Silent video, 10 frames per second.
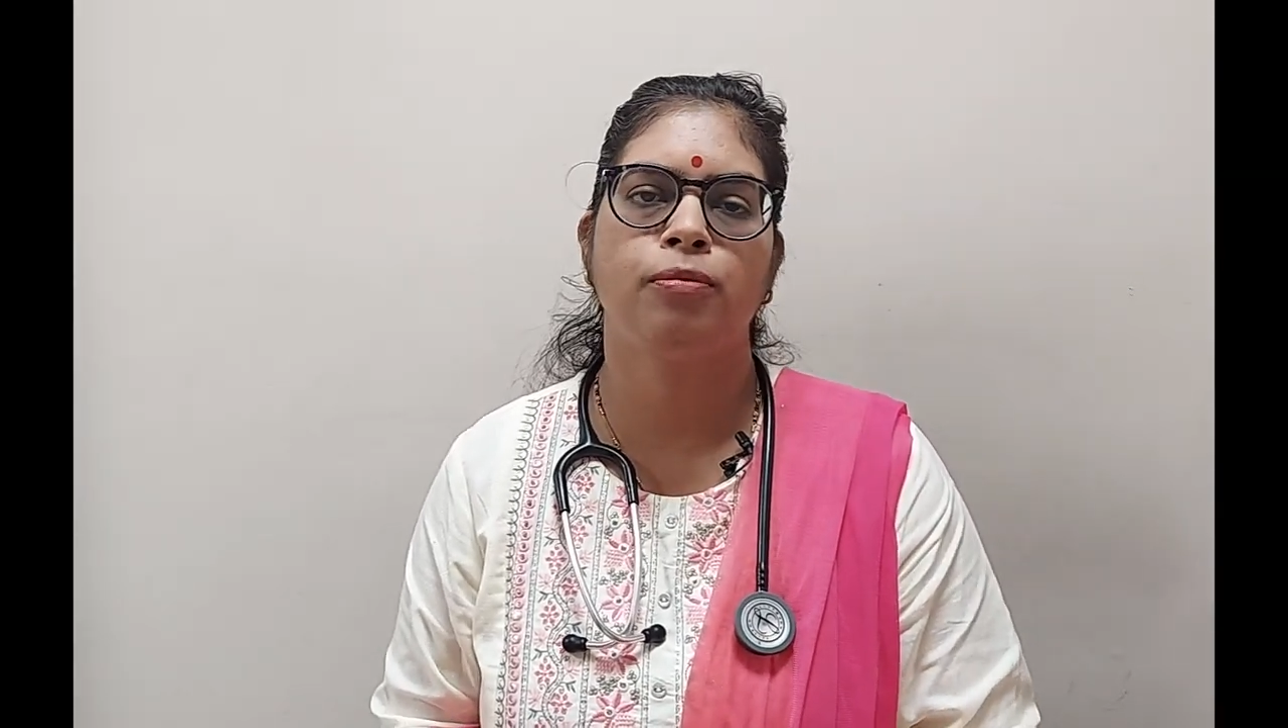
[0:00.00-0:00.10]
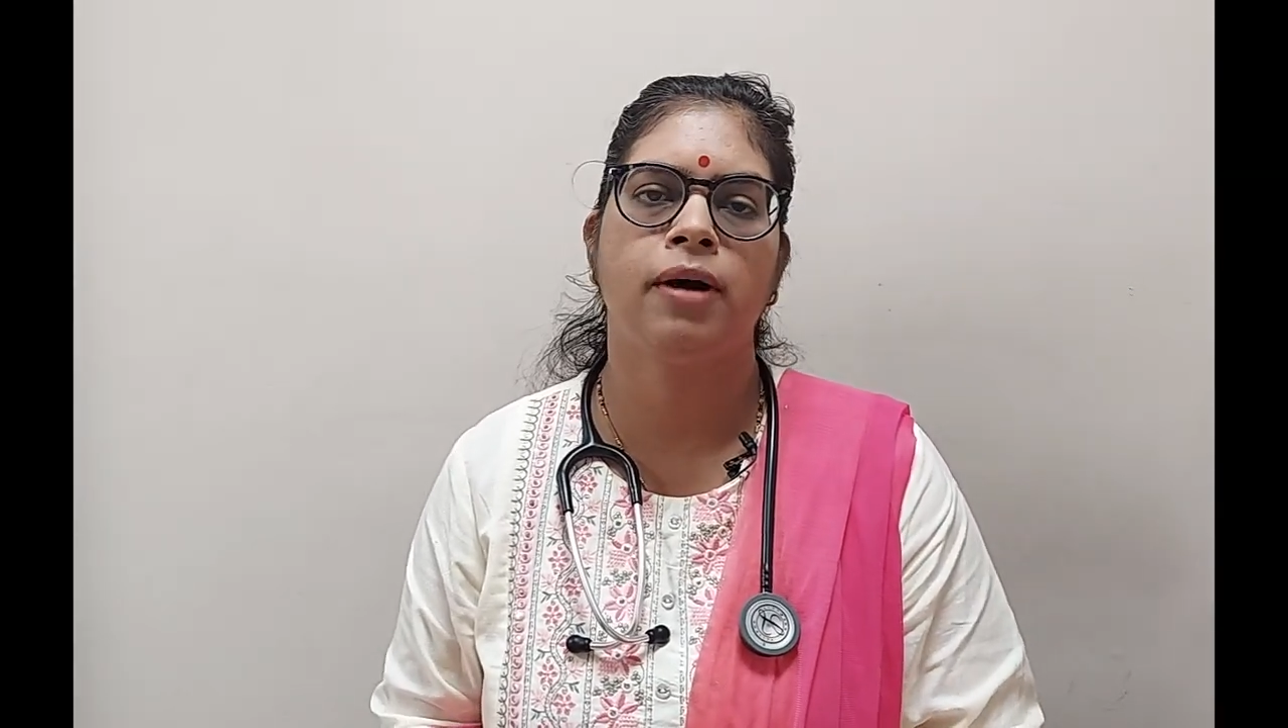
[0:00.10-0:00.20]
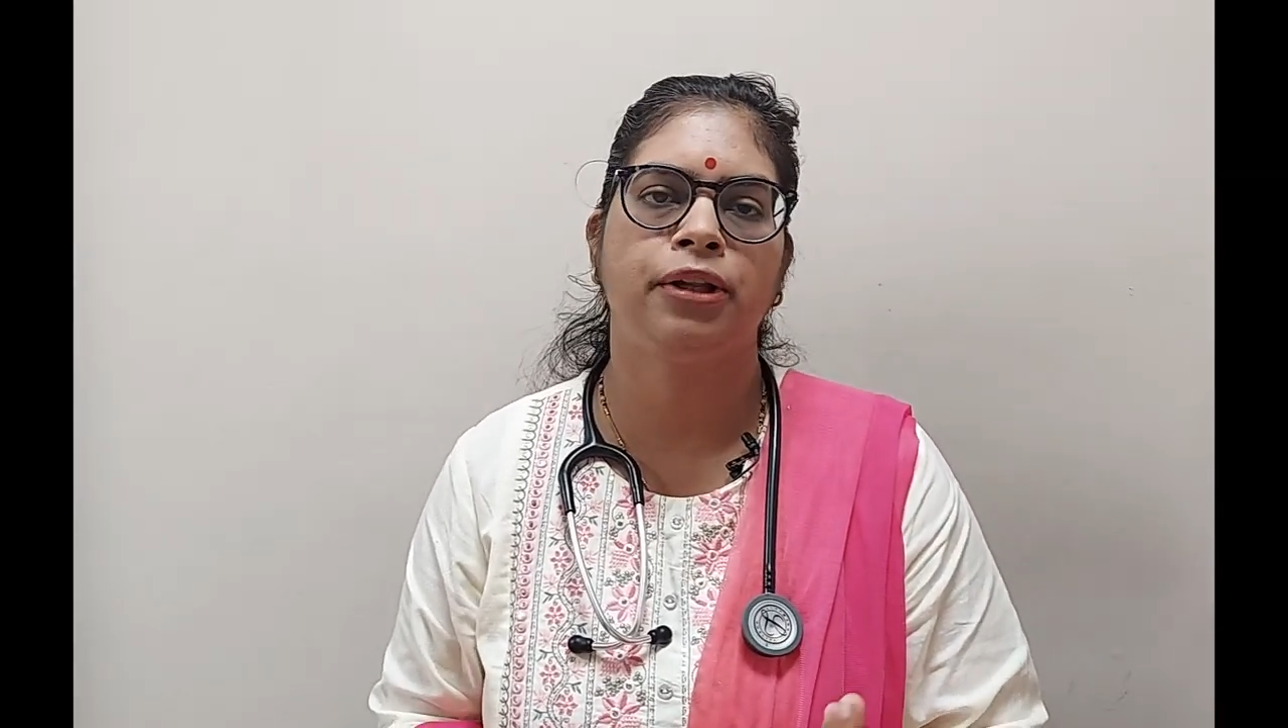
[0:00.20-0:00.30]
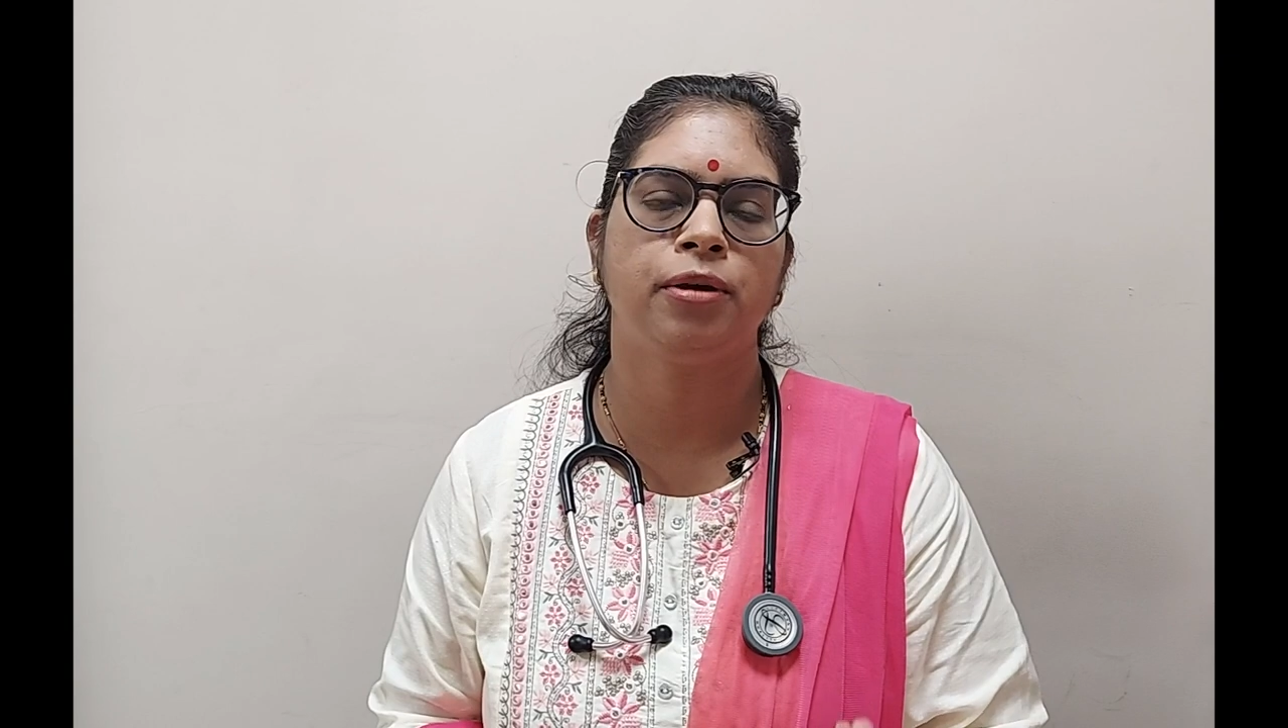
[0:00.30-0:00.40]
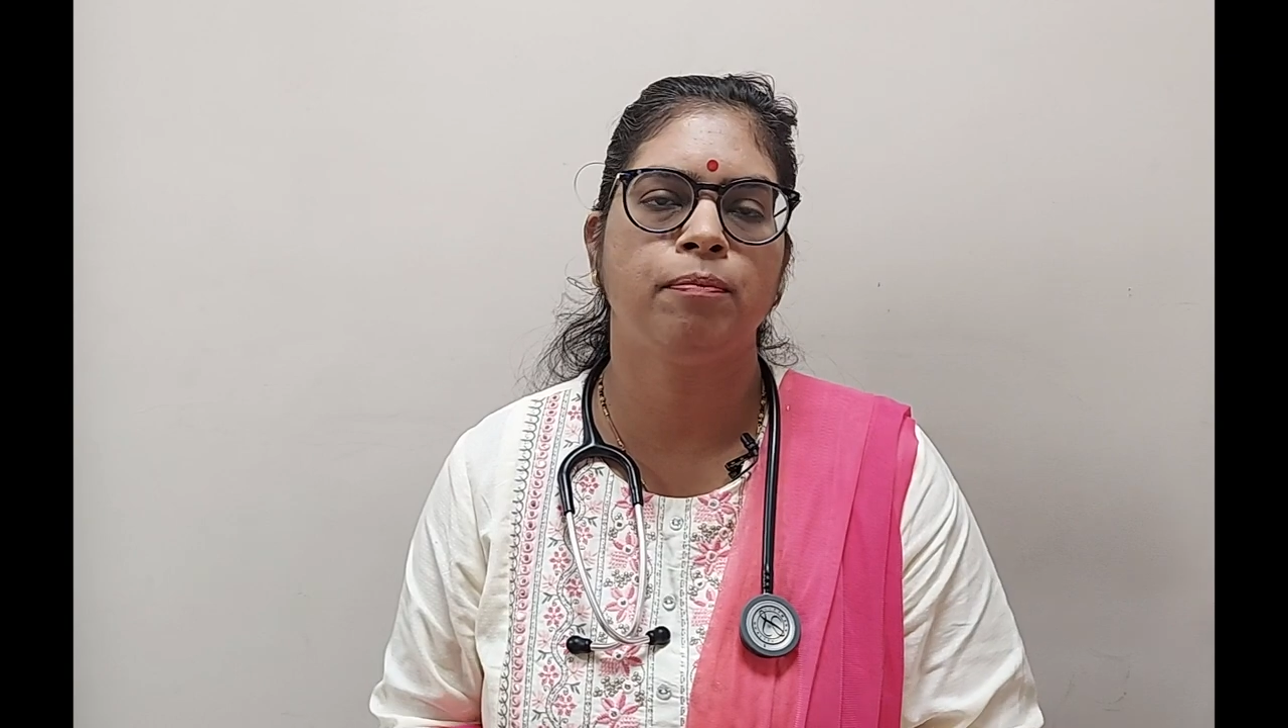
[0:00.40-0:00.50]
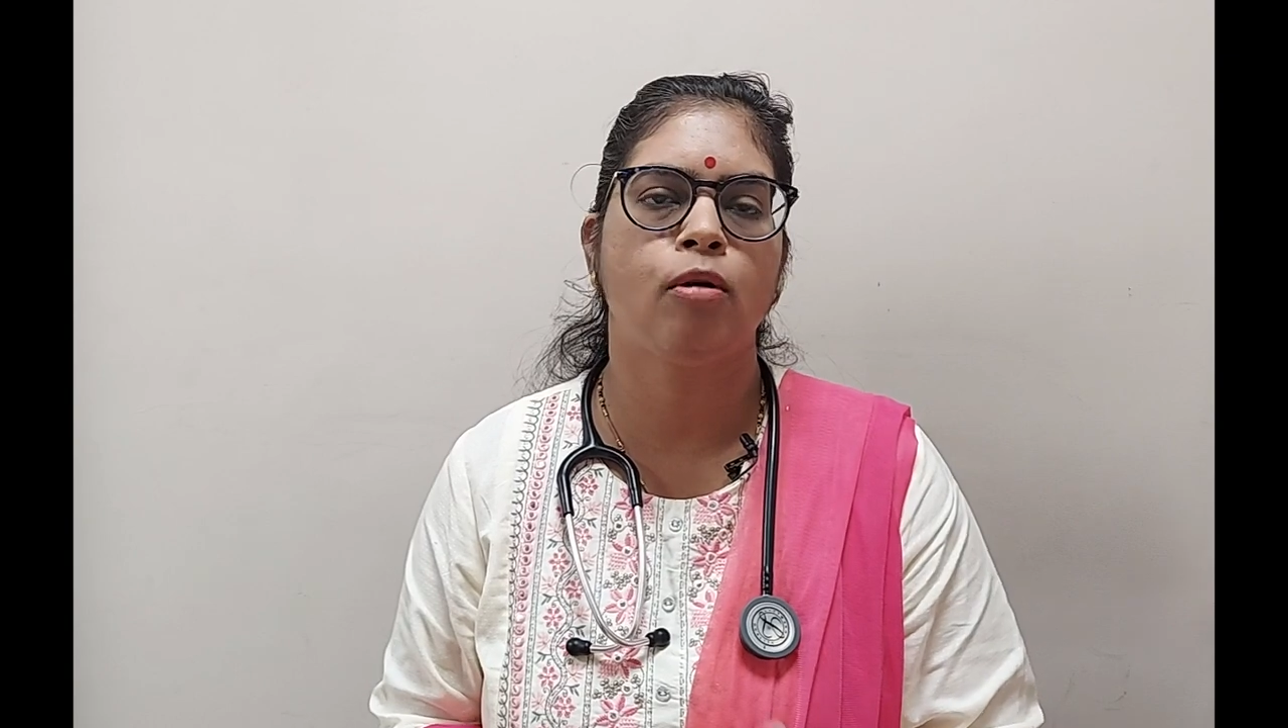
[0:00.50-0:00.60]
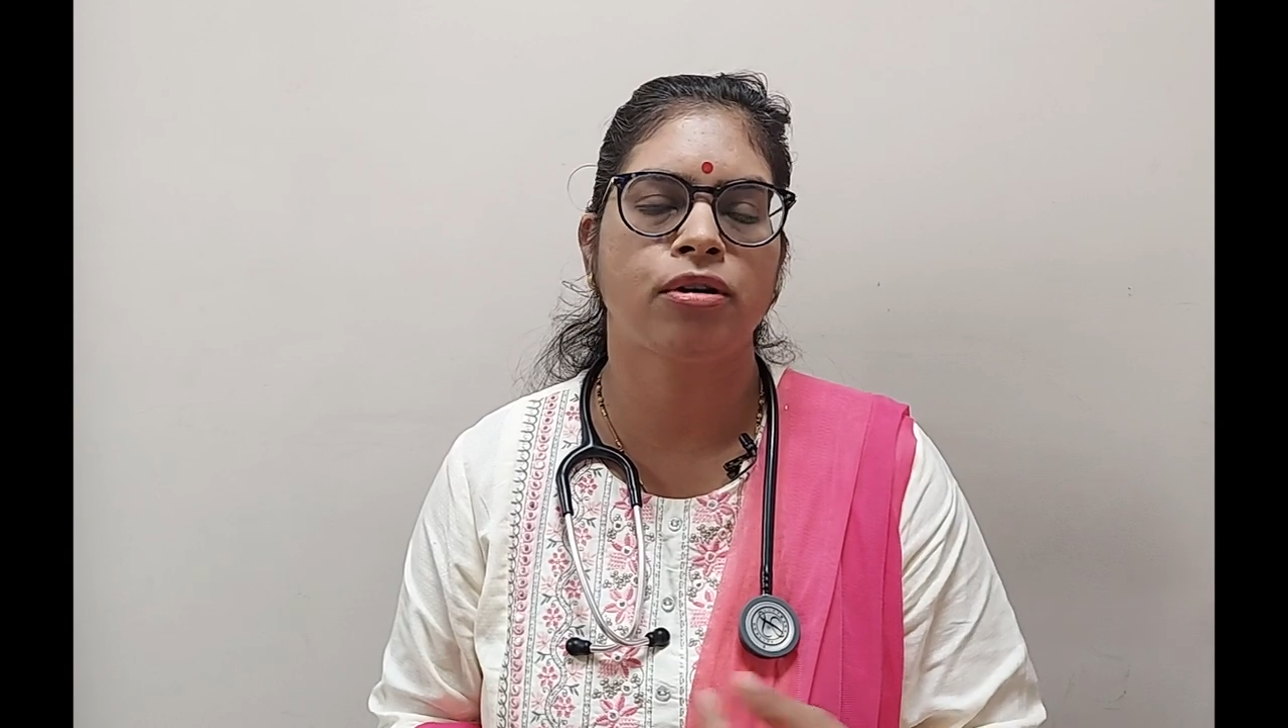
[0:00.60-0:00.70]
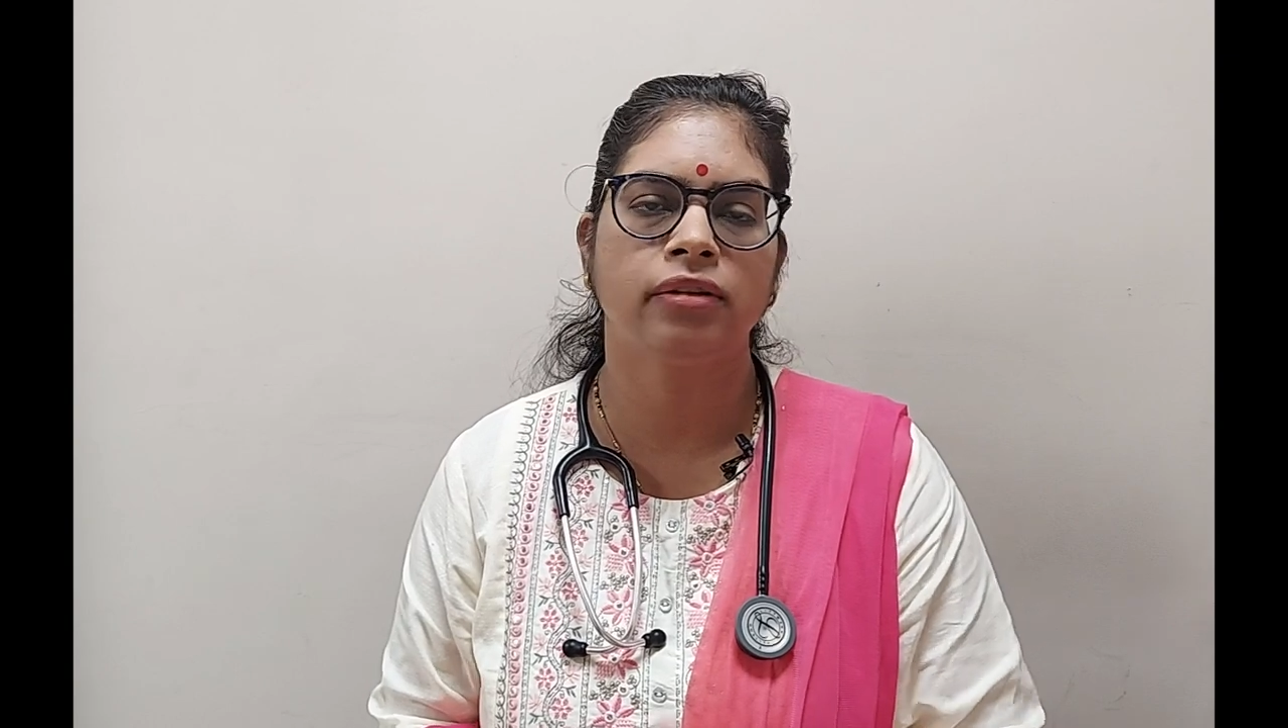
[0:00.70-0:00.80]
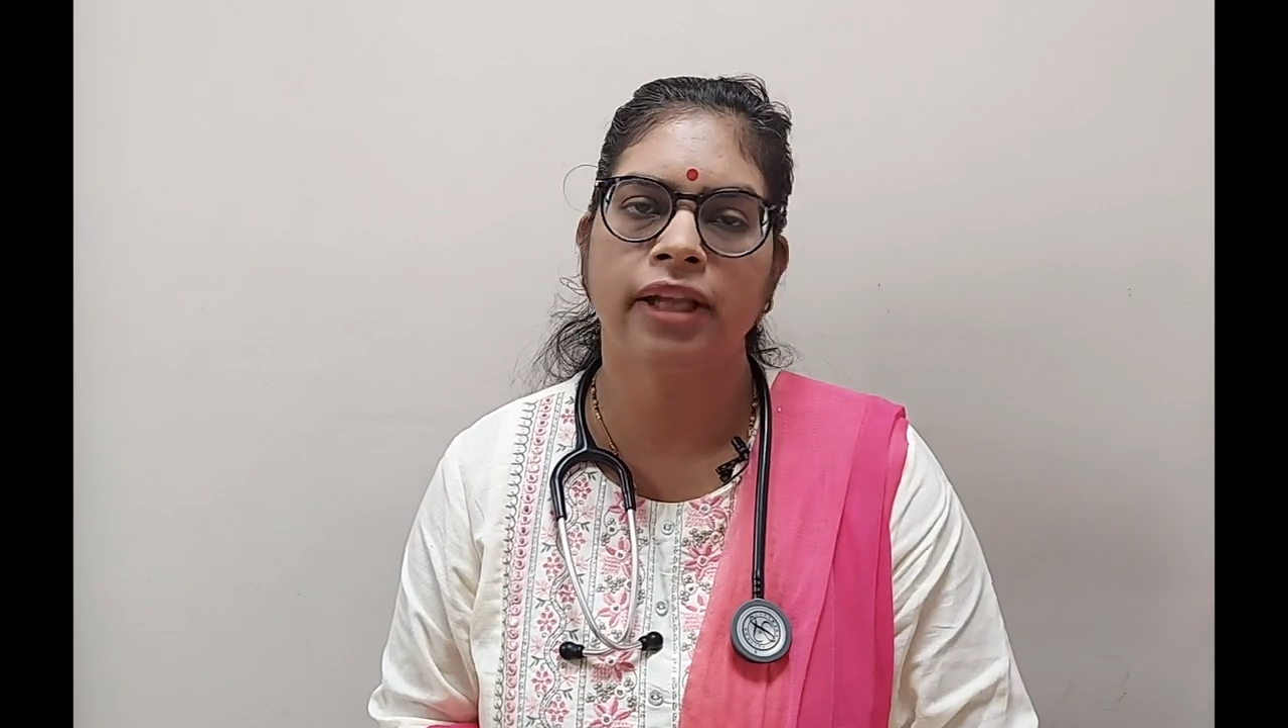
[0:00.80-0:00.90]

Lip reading: to buy the important